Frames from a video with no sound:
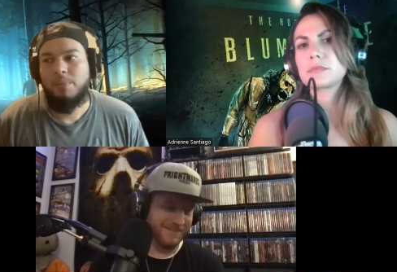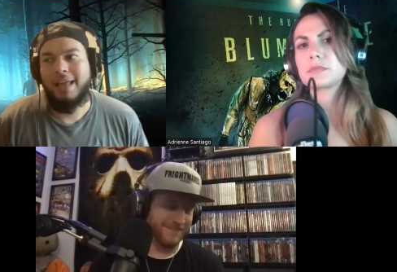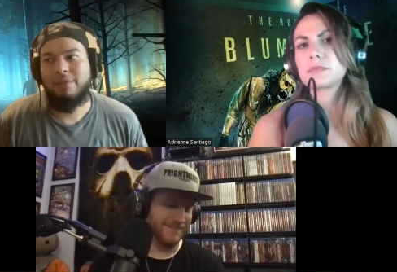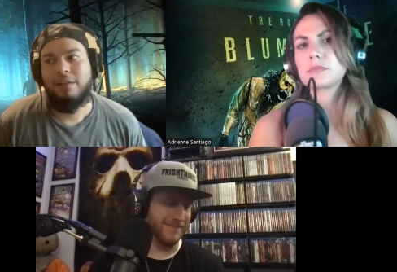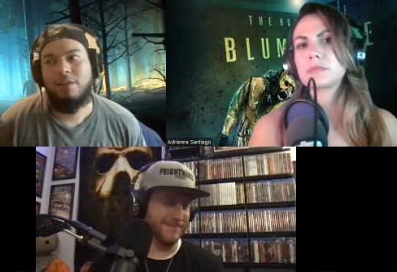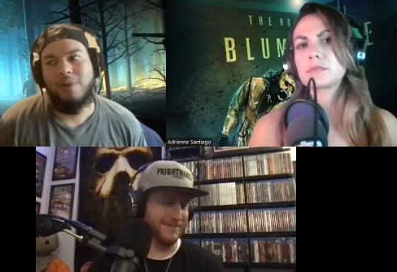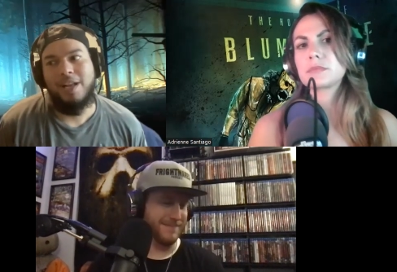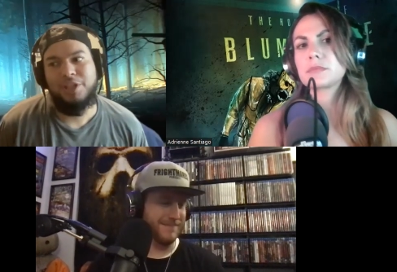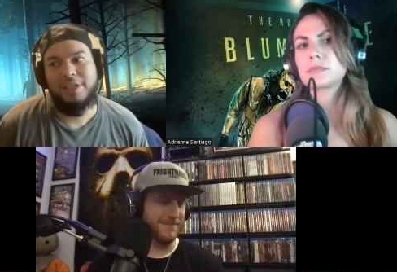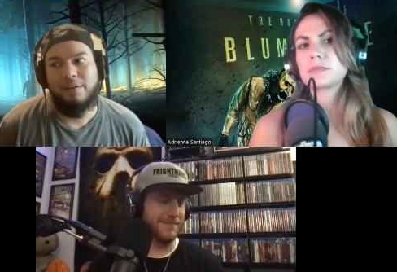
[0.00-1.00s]
Speaker 1: But like when I was
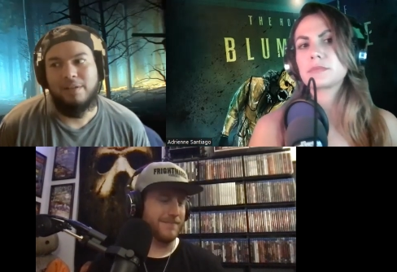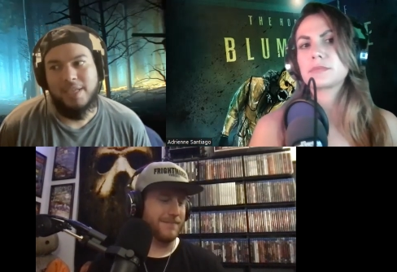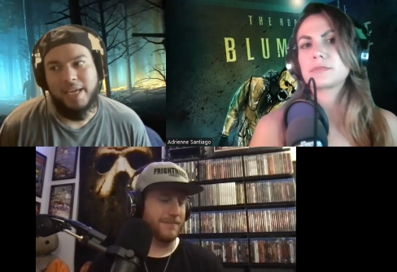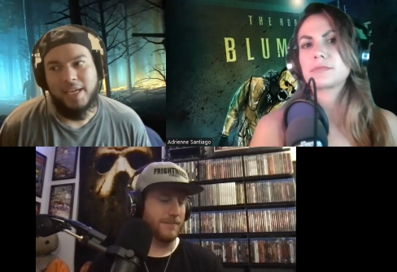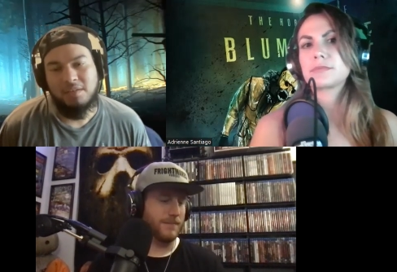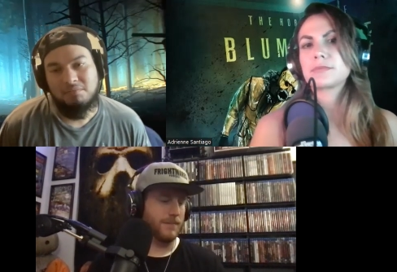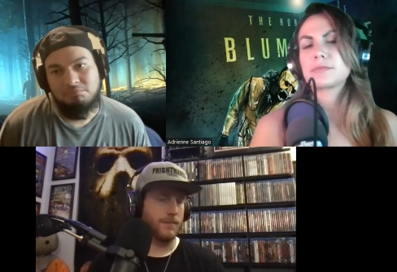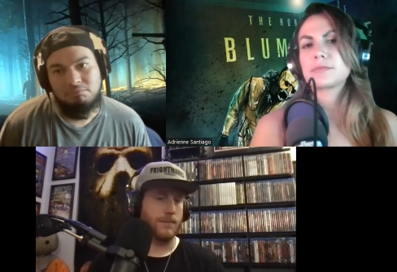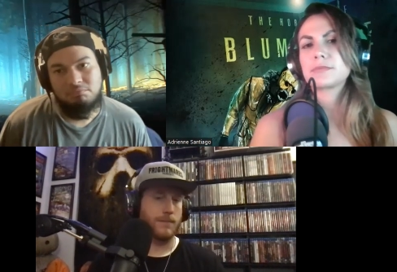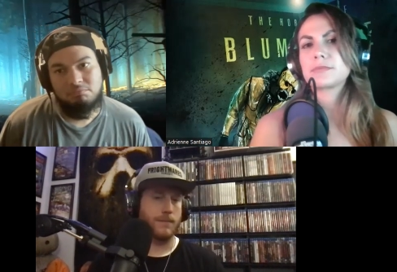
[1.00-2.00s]
watching it, I was like,
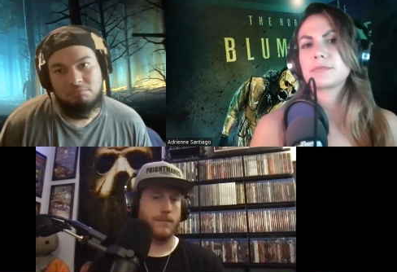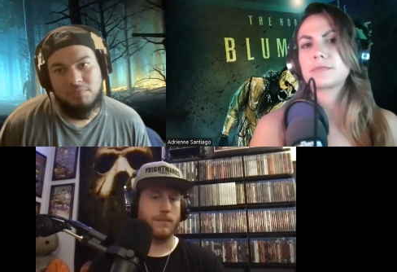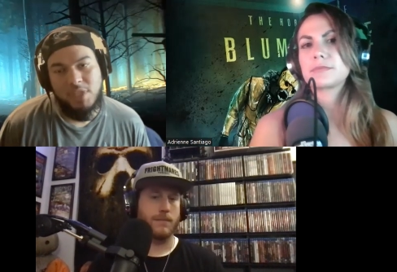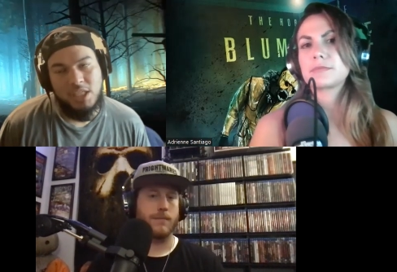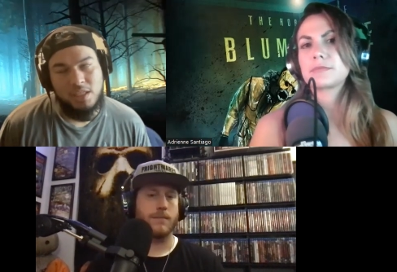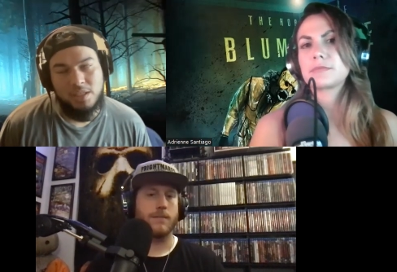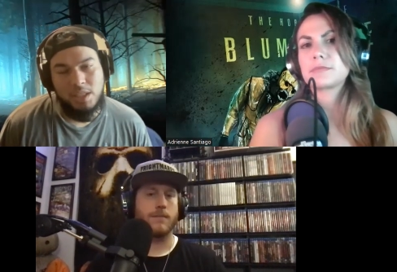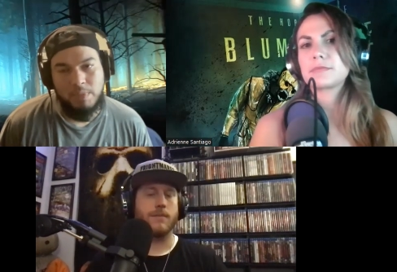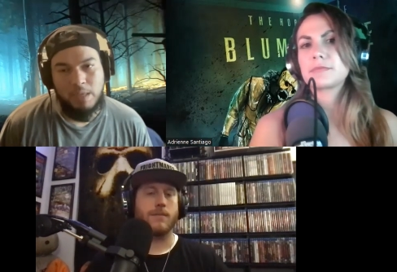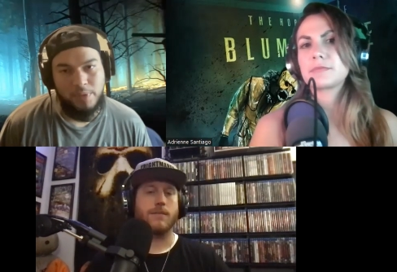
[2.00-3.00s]
"This is
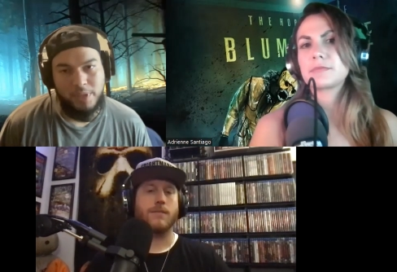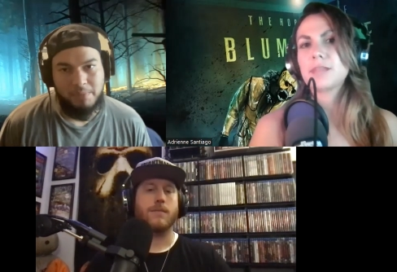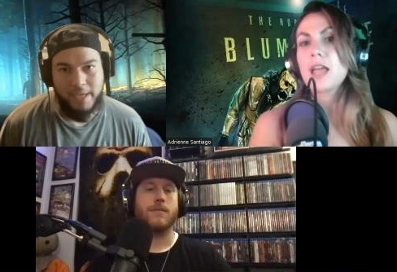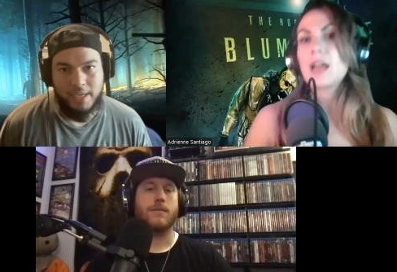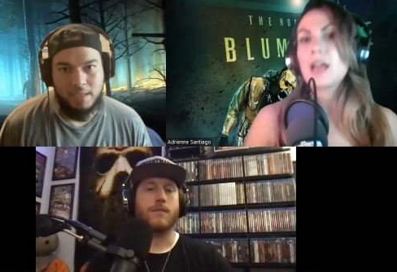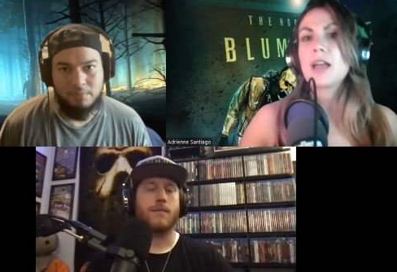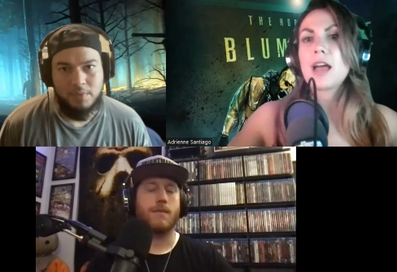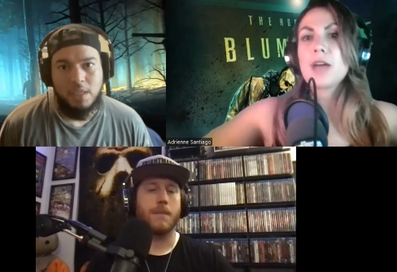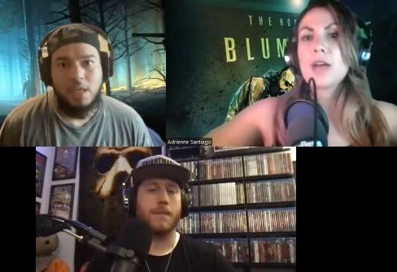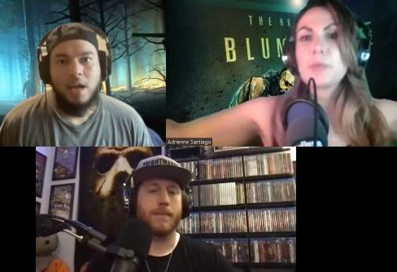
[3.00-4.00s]
just people in makeup."
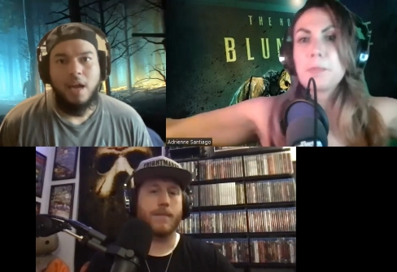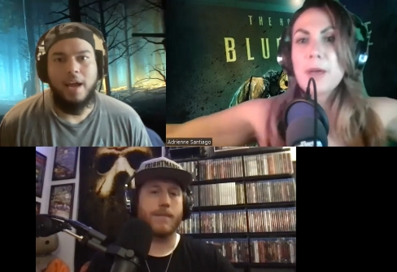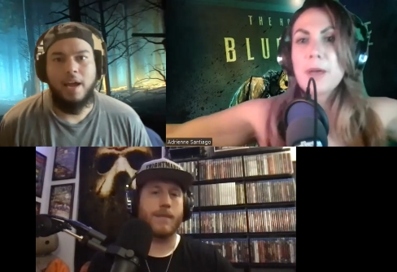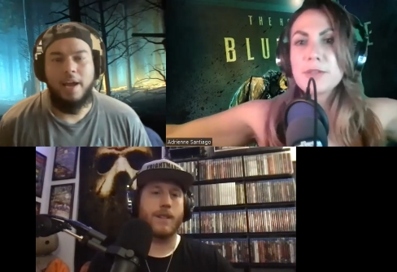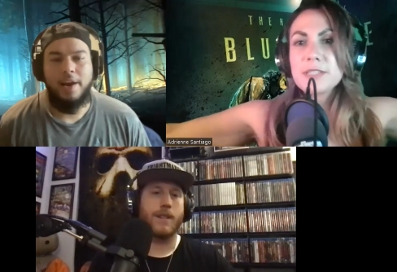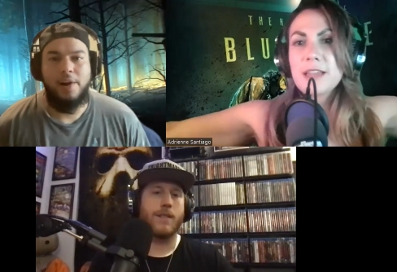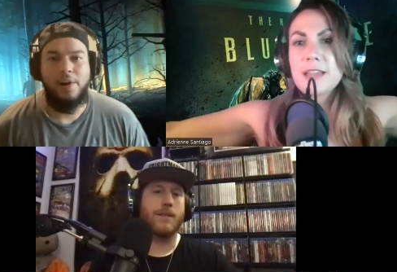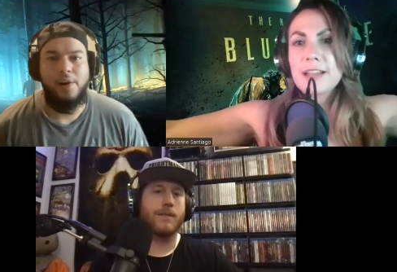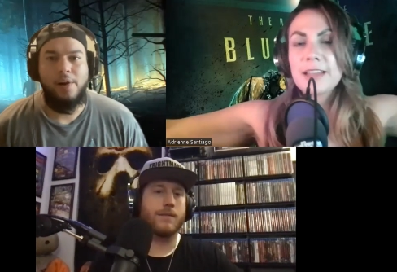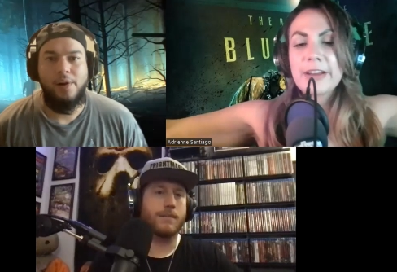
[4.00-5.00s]
Speaker 2: Oh, post
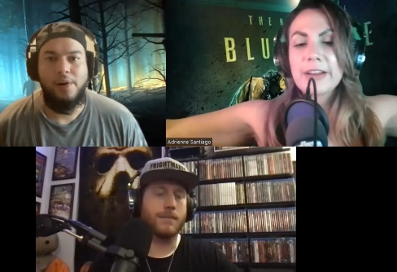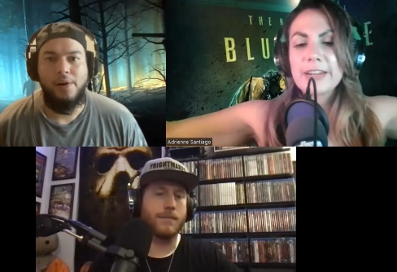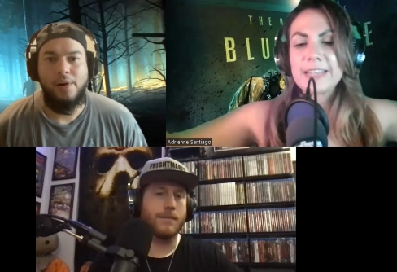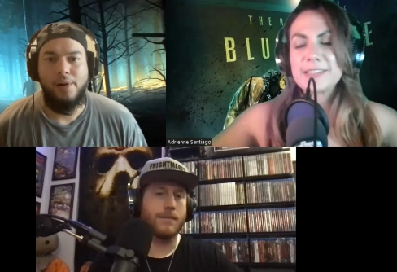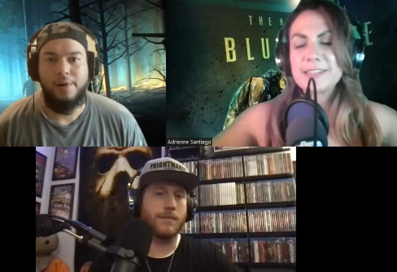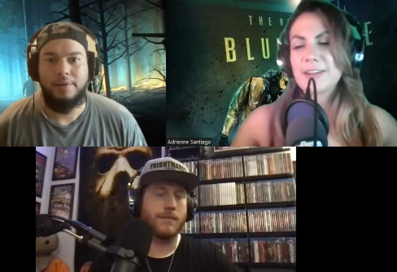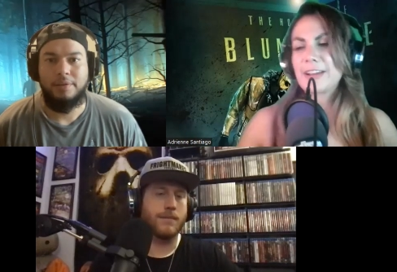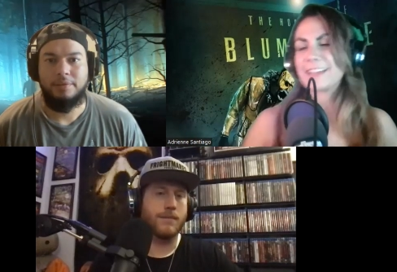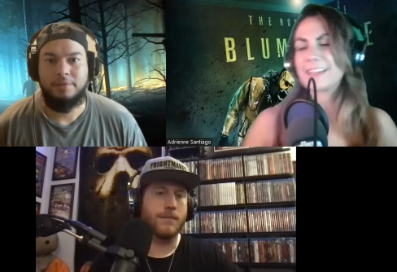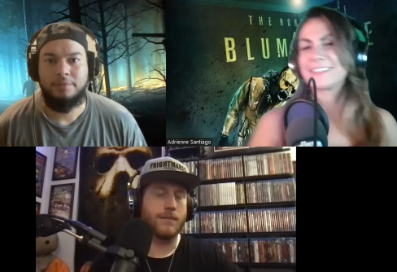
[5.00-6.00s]
nut clarity.
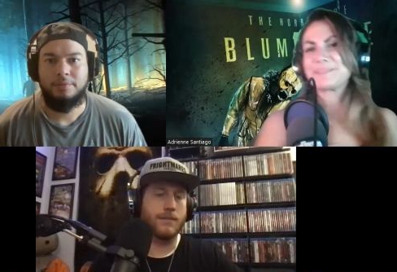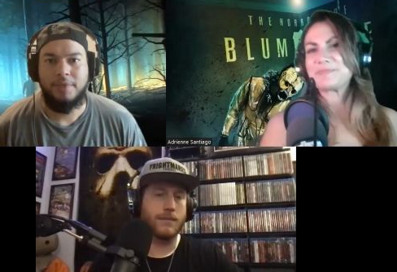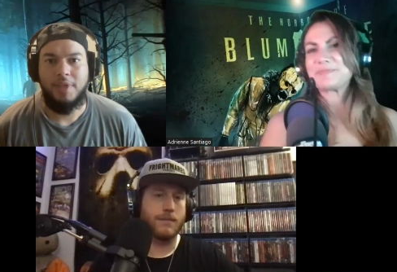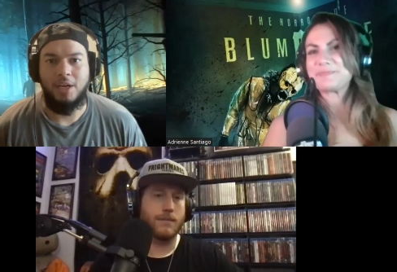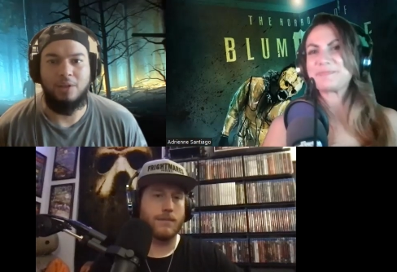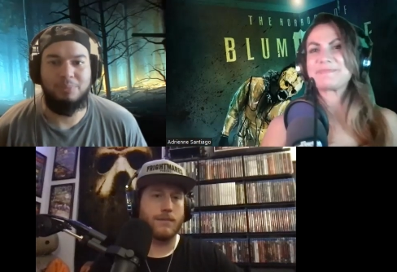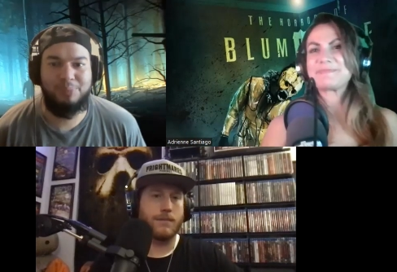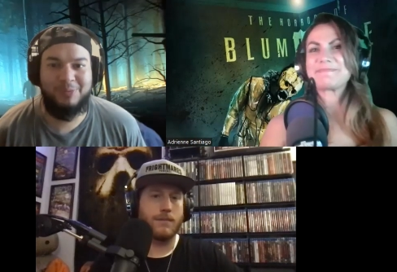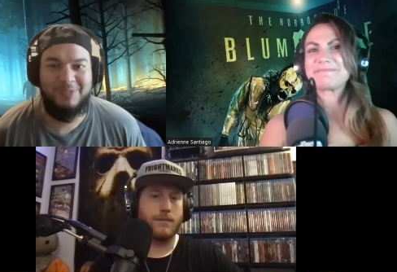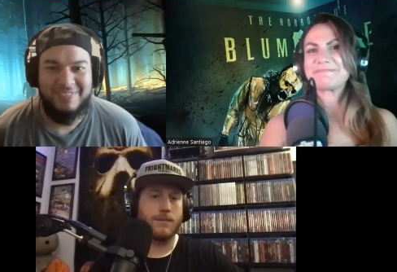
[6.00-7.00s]
Sorry. Oh.
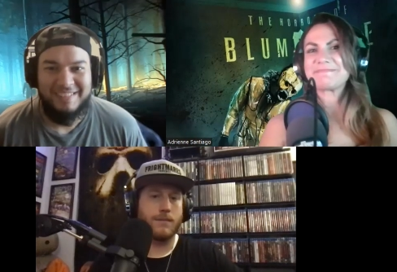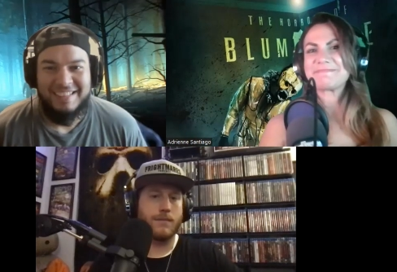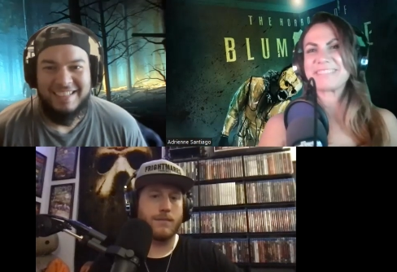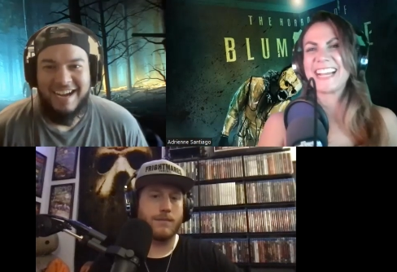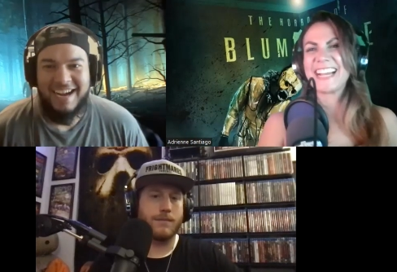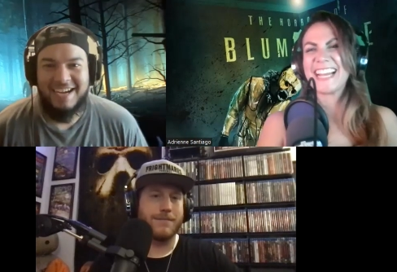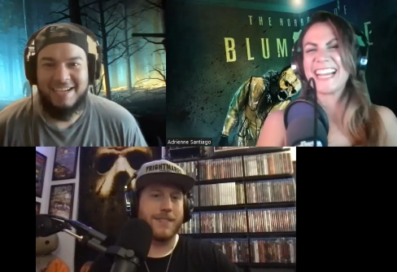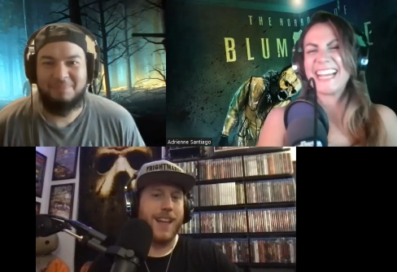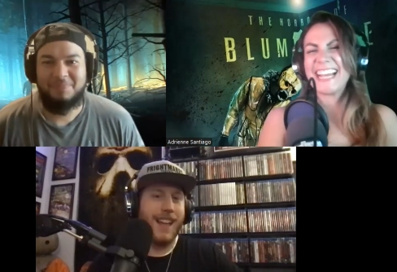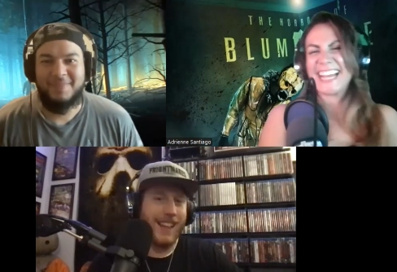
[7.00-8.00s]

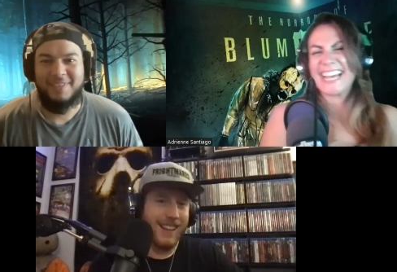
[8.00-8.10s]
Um.